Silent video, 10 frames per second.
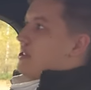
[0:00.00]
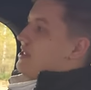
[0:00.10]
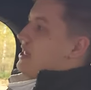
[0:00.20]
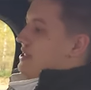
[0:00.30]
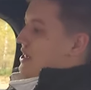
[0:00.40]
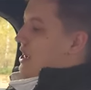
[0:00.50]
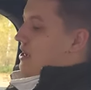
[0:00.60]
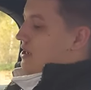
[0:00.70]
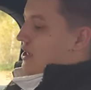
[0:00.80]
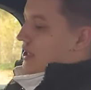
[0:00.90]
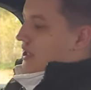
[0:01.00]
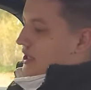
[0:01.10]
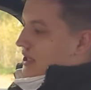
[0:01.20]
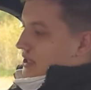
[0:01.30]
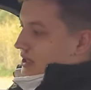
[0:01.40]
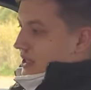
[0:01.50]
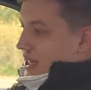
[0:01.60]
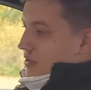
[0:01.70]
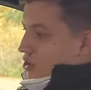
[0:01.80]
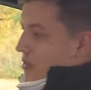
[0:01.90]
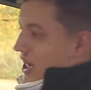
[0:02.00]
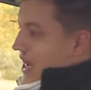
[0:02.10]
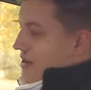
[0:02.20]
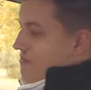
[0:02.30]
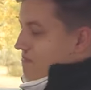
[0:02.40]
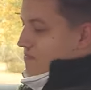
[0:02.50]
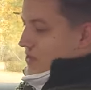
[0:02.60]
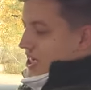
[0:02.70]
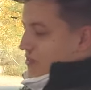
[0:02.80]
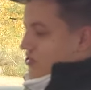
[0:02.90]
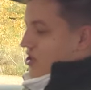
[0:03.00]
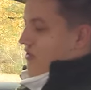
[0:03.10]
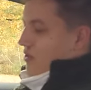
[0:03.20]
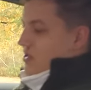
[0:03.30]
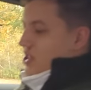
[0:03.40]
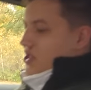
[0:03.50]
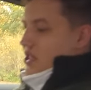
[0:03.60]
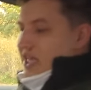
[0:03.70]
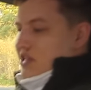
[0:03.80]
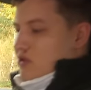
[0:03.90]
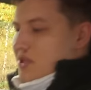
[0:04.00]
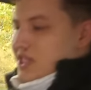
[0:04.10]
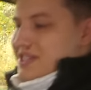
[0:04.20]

sitting, knee room again, that's my driving position. It's almost